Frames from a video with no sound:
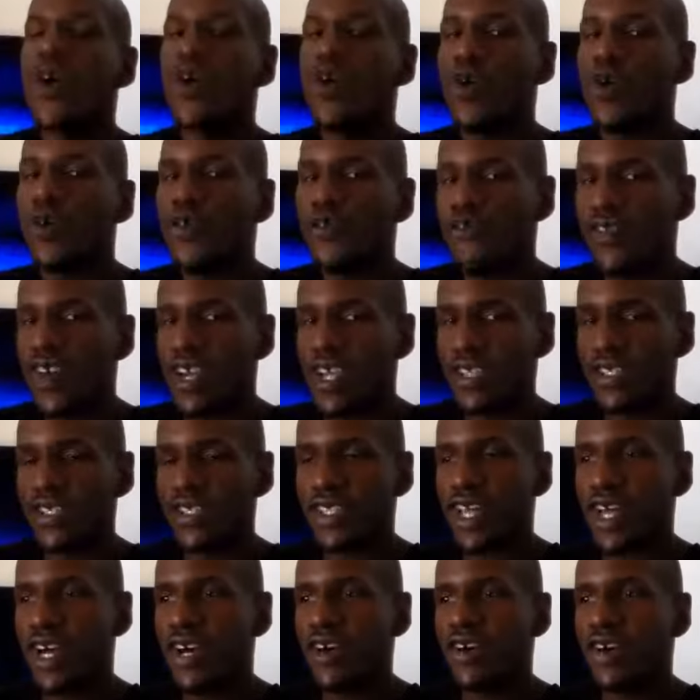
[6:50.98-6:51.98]
the whole
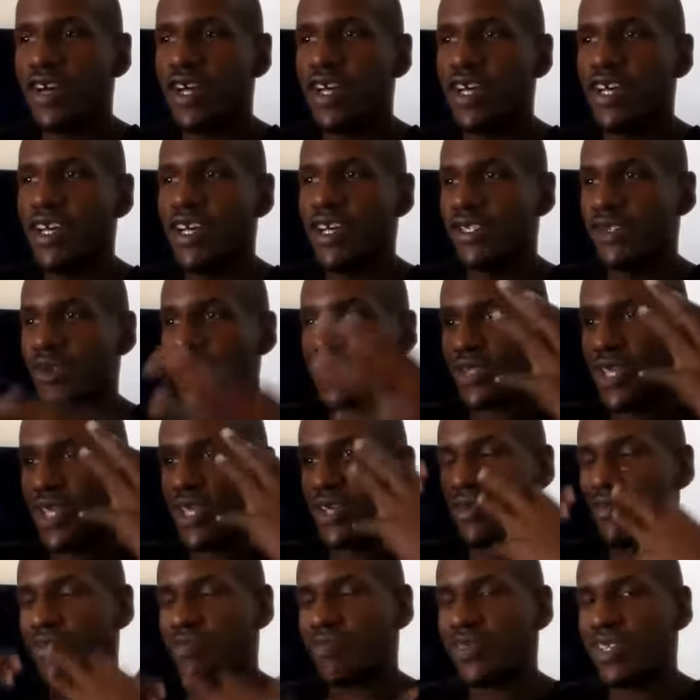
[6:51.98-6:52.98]
face now. So it's like
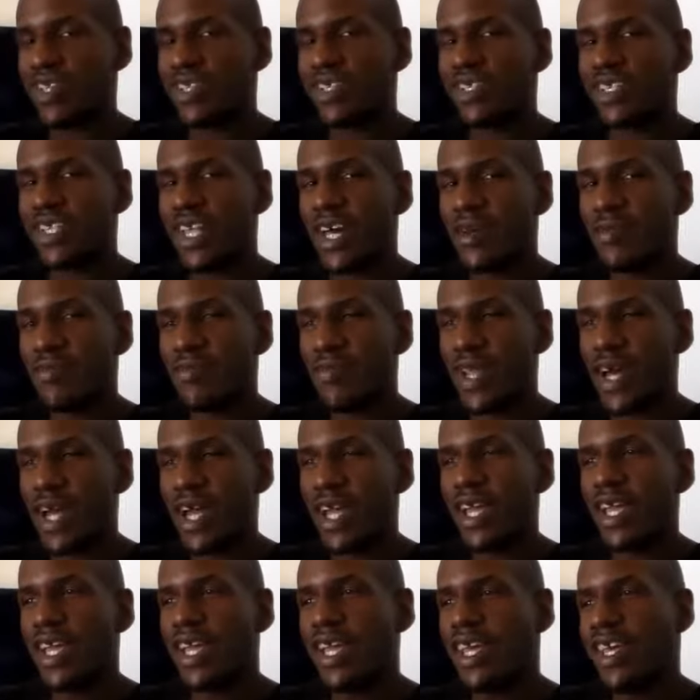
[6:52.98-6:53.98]
completely like
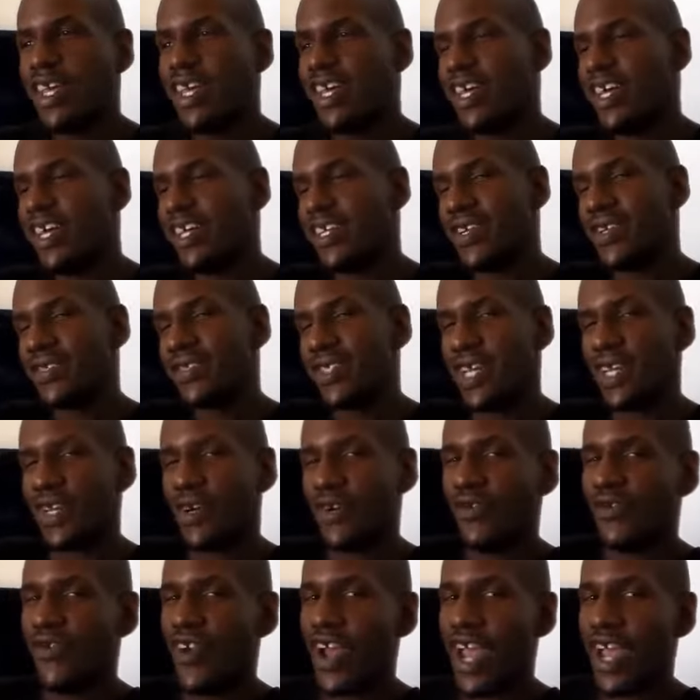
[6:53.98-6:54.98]
black, and there's like
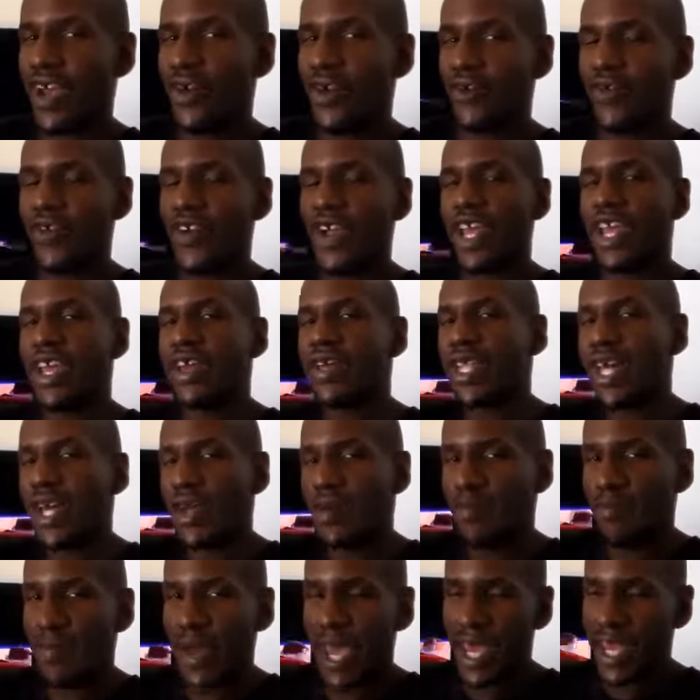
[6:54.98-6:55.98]
a red
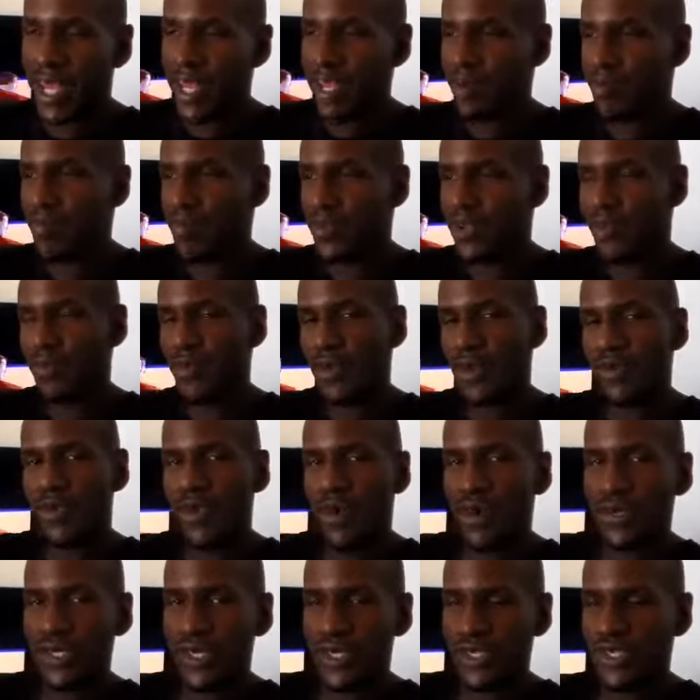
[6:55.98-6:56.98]
like bat emblem
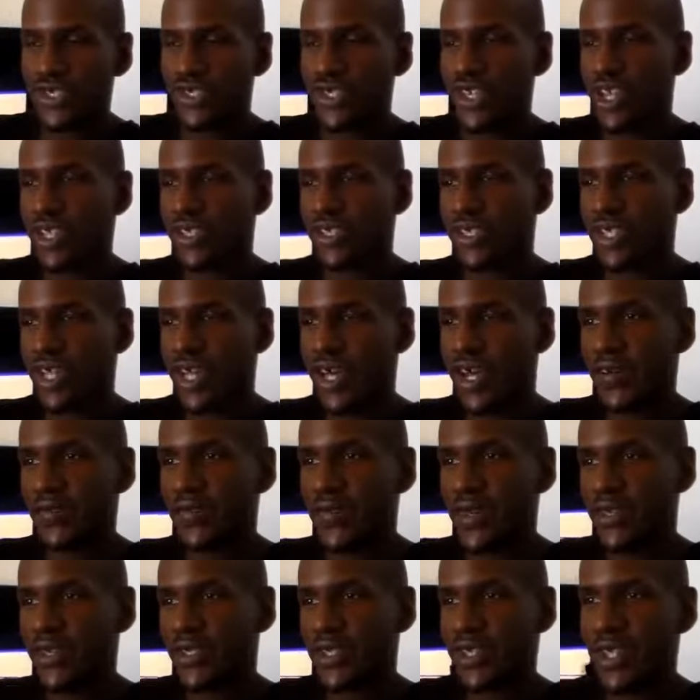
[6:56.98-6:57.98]
across his chest now,
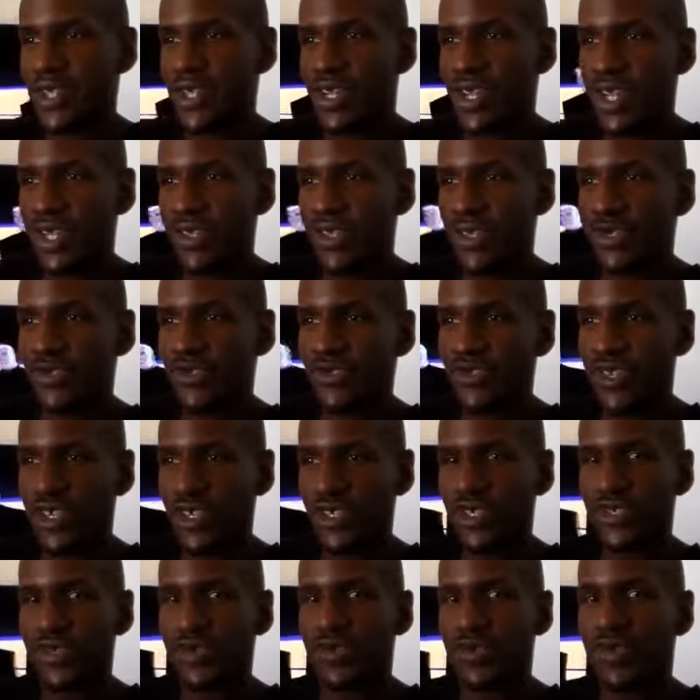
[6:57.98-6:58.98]
instead of like the
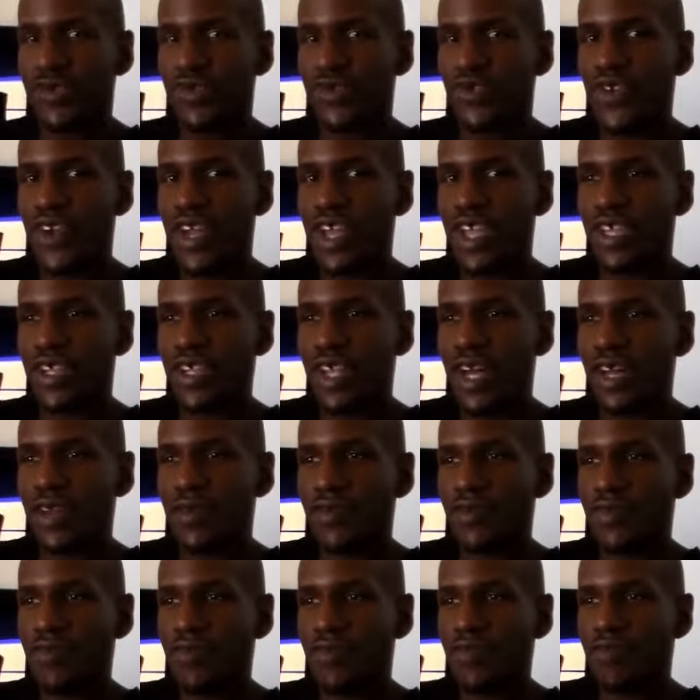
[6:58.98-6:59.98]
traditional gray and
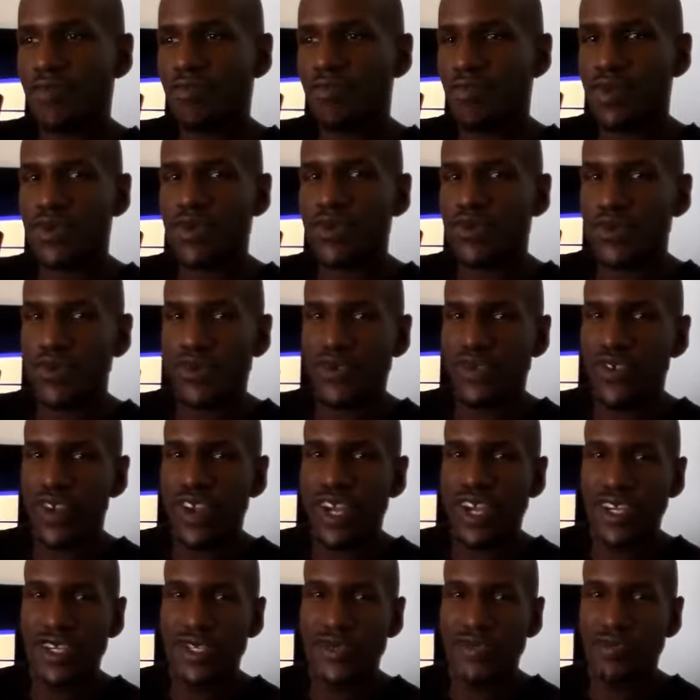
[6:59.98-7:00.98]
like blue
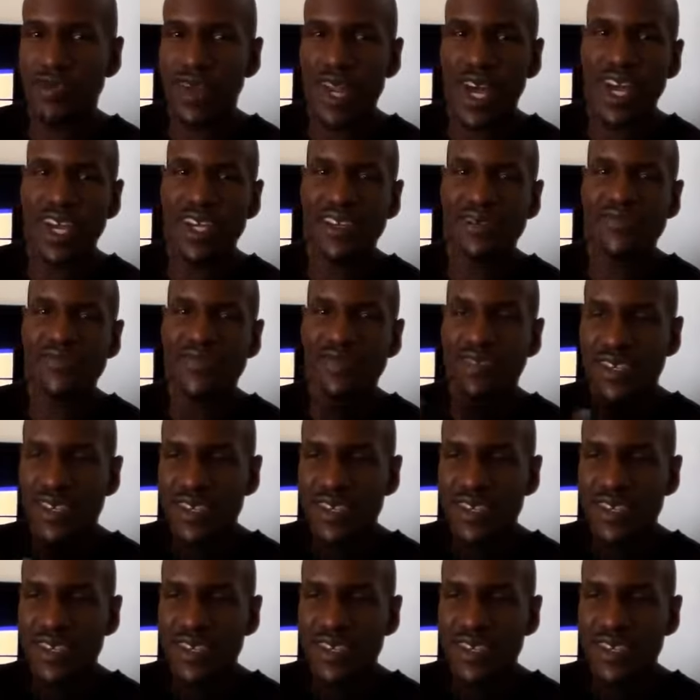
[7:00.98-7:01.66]
grayish black